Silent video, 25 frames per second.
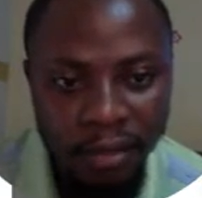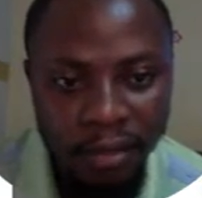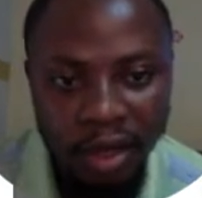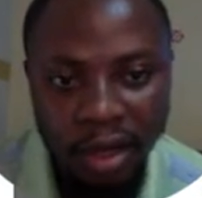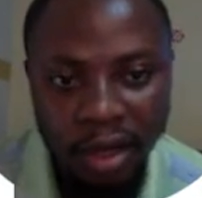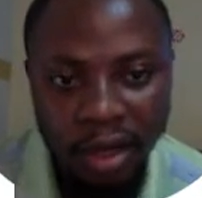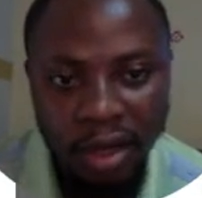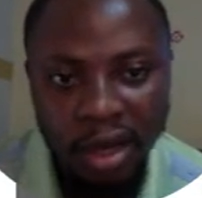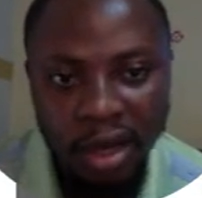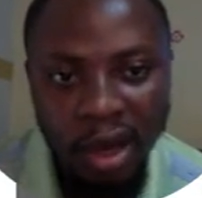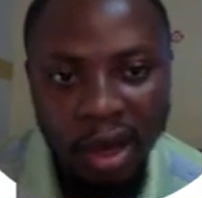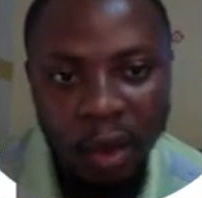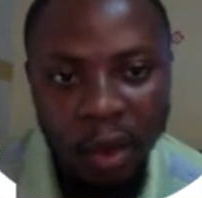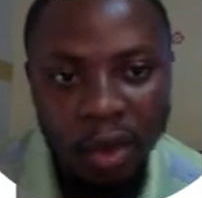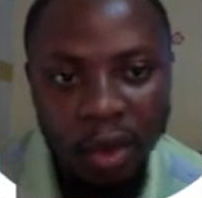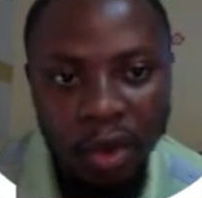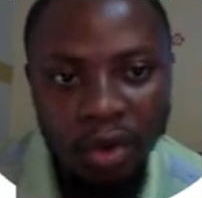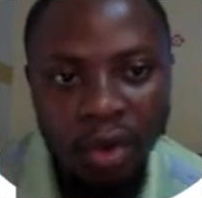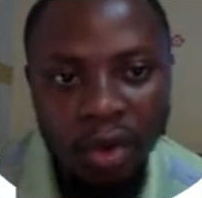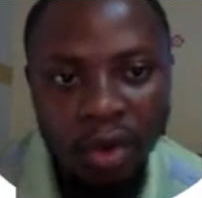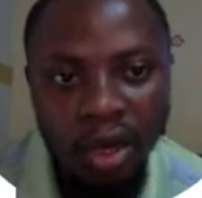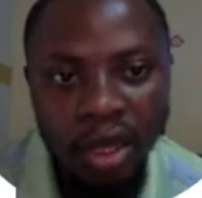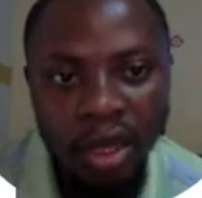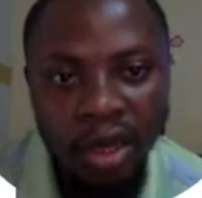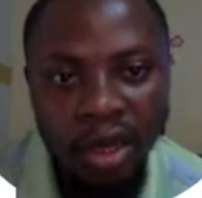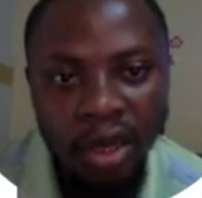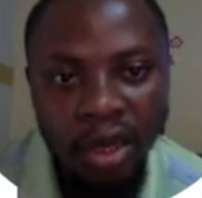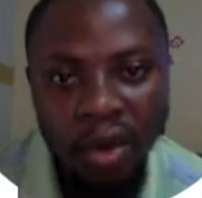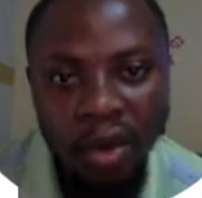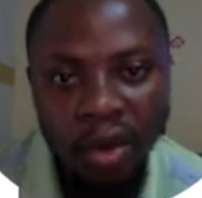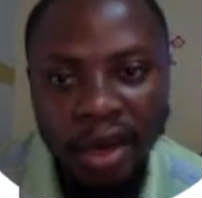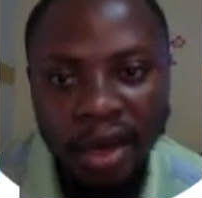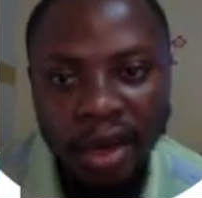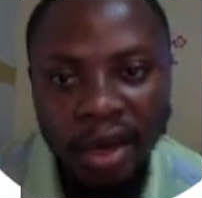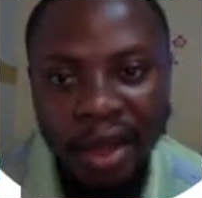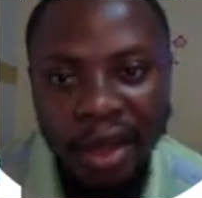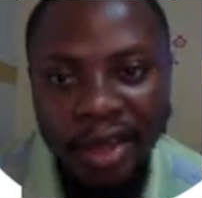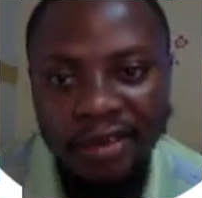Now when you click
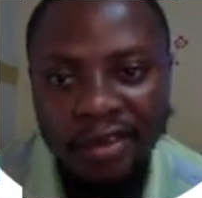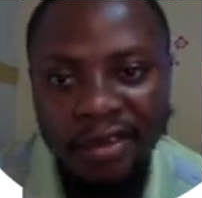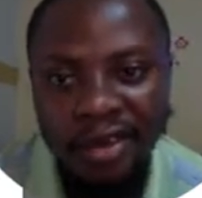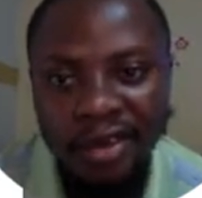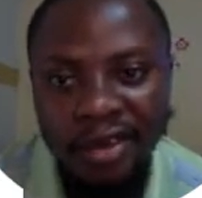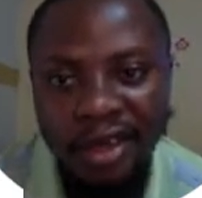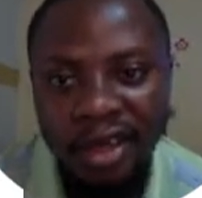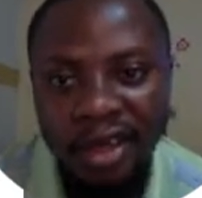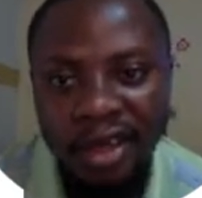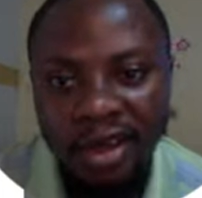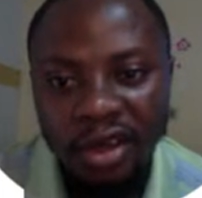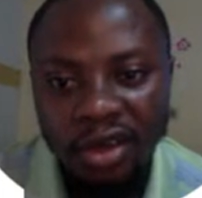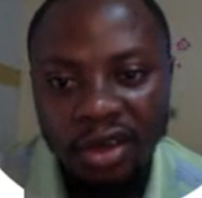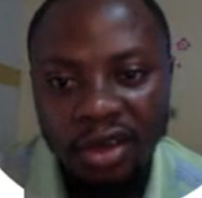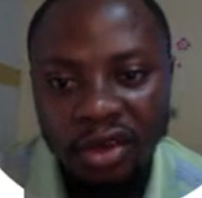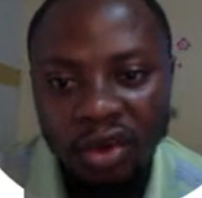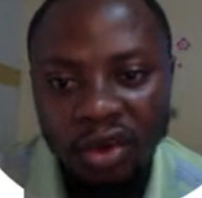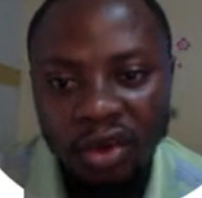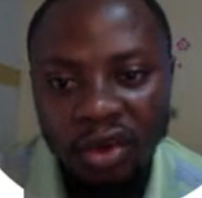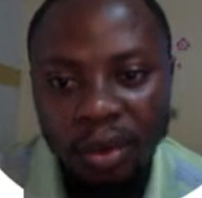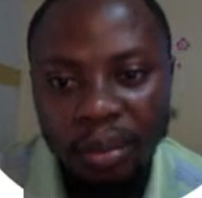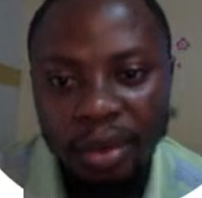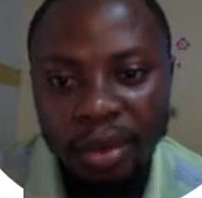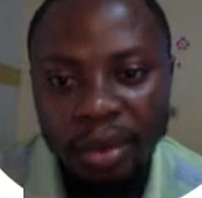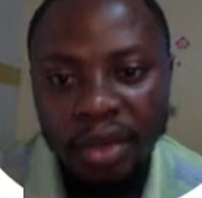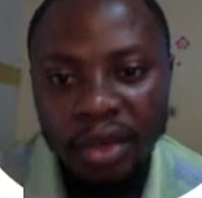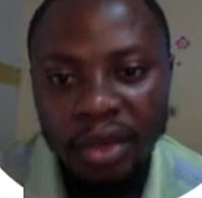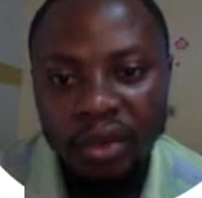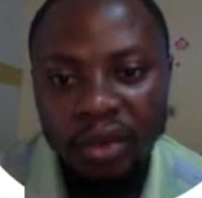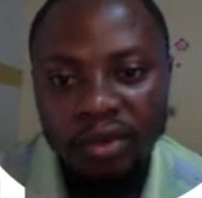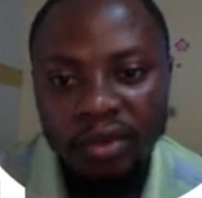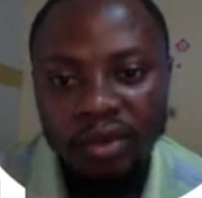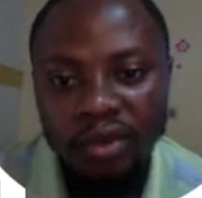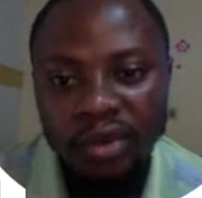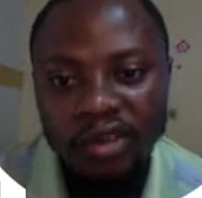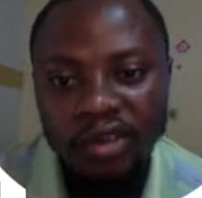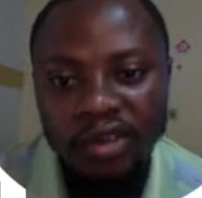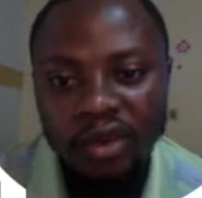on next, they'll bring you
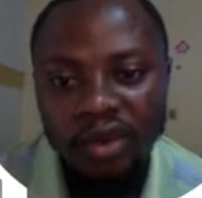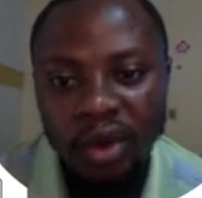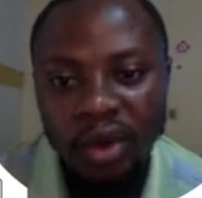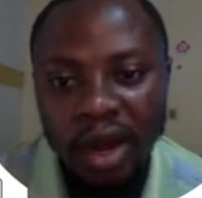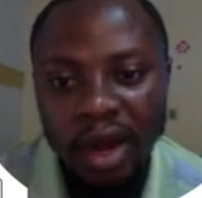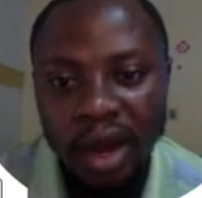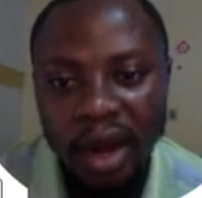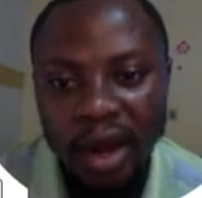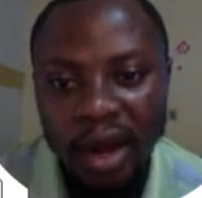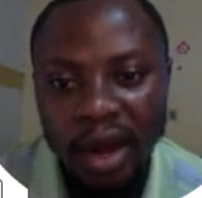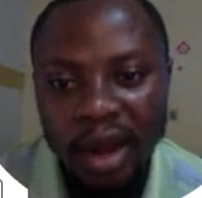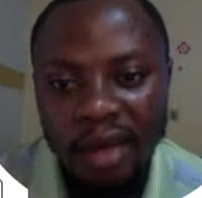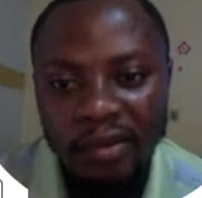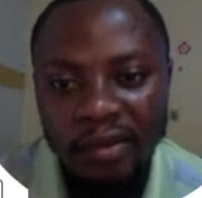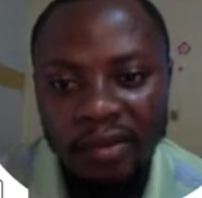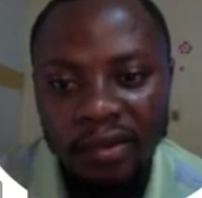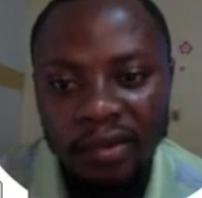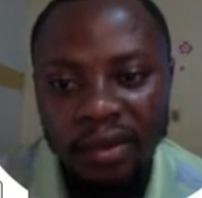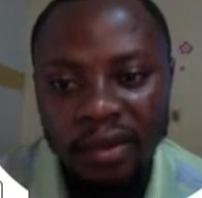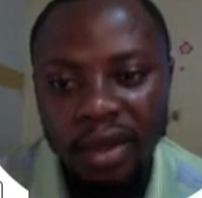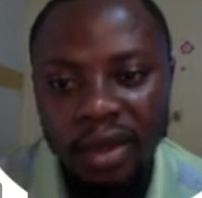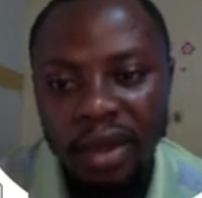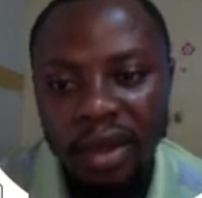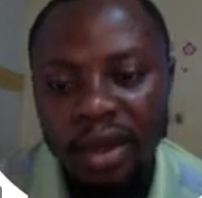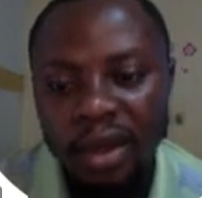to this other level.